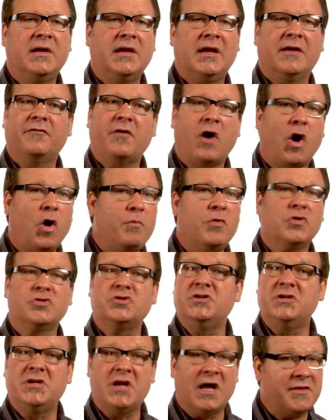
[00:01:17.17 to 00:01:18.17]
if
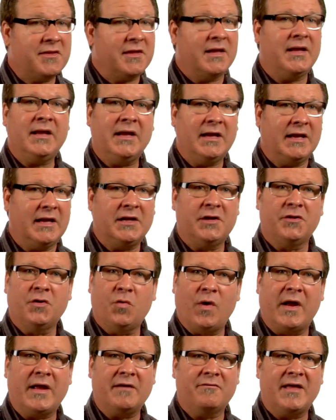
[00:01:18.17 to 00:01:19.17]
almost nothing can get in the
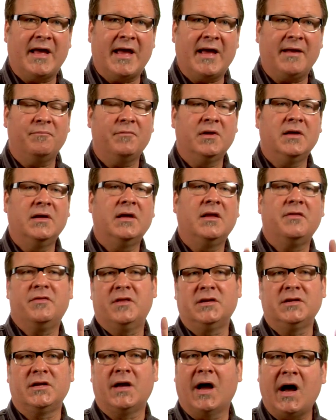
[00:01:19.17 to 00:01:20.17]
way of that,
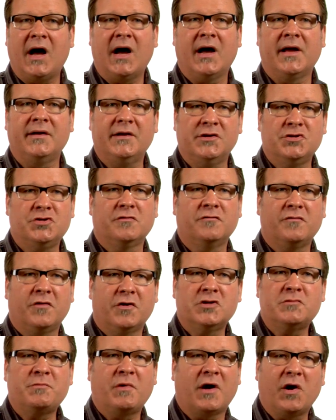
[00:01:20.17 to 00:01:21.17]
then God is your
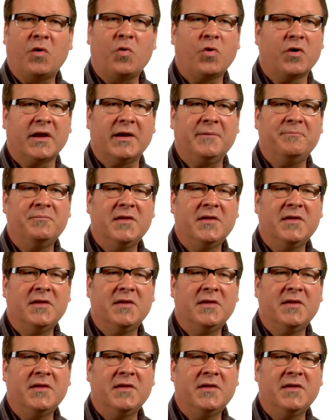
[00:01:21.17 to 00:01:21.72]
first priority.